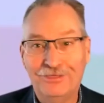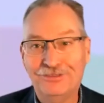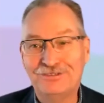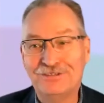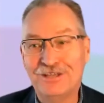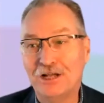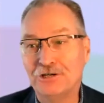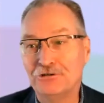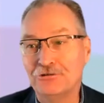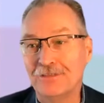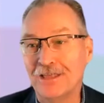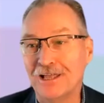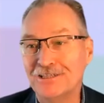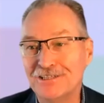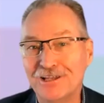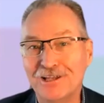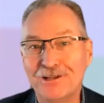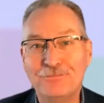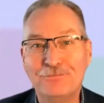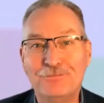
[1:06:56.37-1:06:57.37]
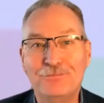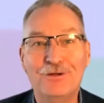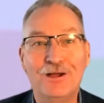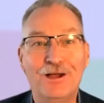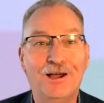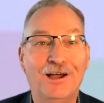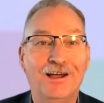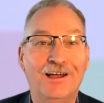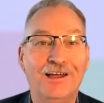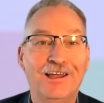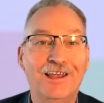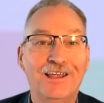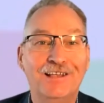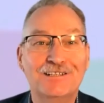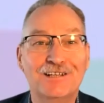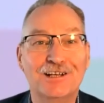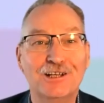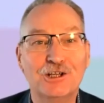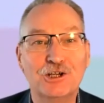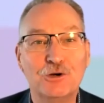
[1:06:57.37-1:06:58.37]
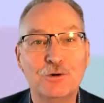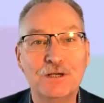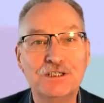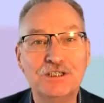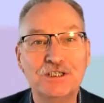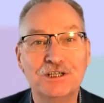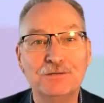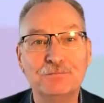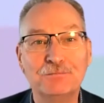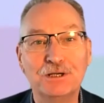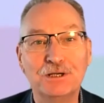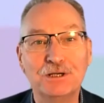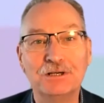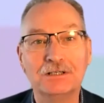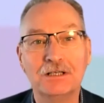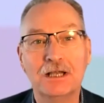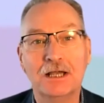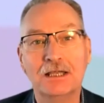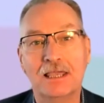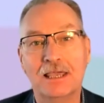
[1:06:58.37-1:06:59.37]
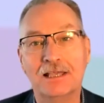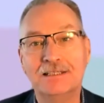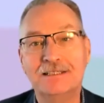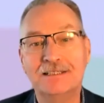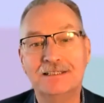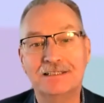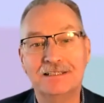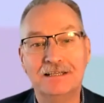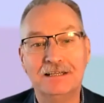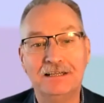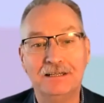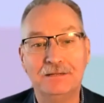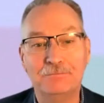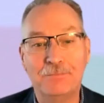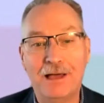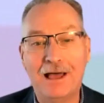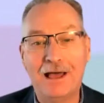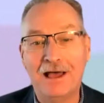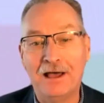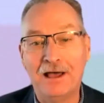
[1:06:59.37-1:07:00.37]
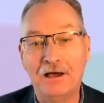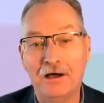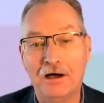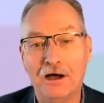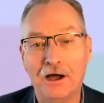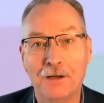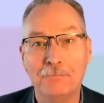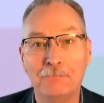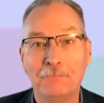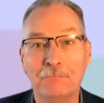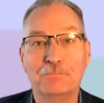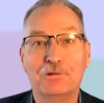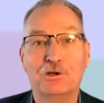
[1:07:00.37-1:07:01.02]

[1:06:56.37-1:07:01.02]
Sandra, that's an excellent question, because I guess in part I'm